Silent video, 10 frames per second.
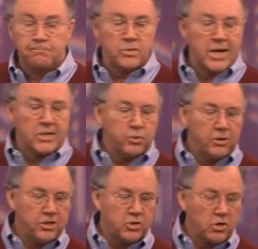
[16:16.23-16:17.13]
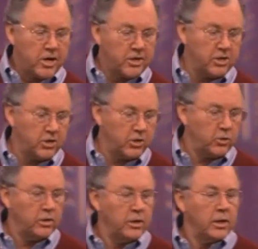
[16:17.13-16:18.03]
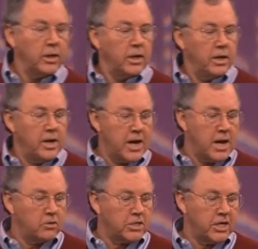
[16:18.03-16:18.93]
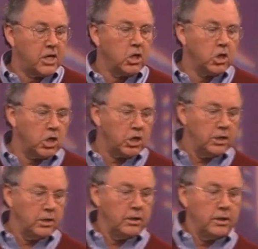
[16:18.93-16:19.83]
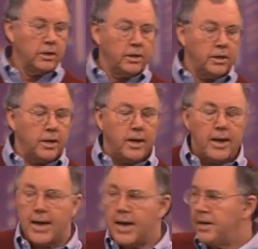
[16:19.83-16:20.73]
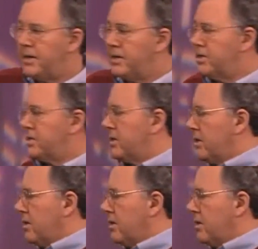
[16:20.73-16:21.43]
That's what he's trying to do. Now, take a look at his